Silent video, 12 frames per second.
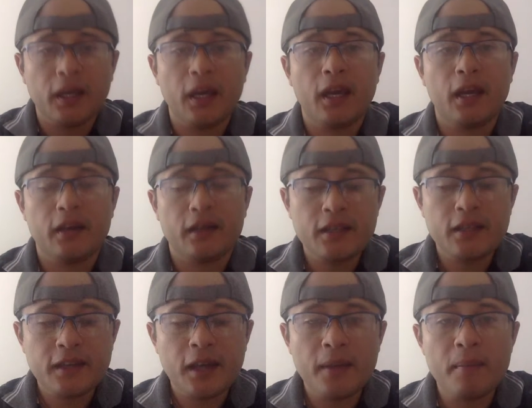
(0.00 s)

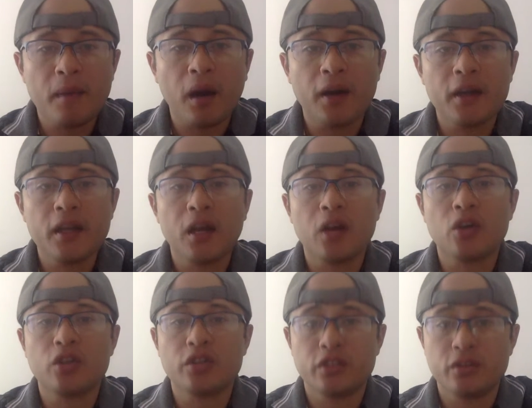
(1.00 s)
It can vary
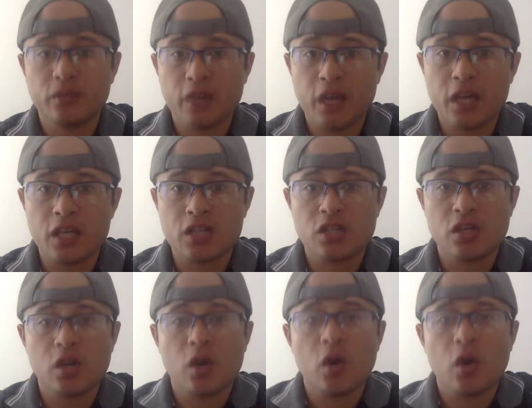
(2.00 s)
according to age.